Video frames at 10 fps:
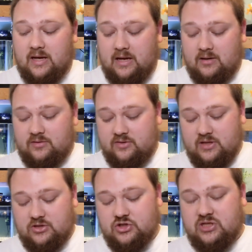and
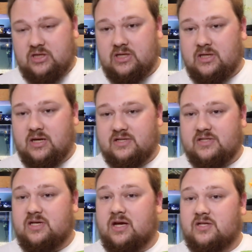the GE
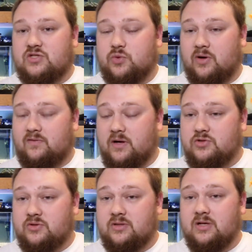SCS
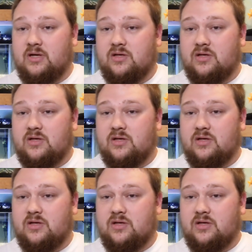1200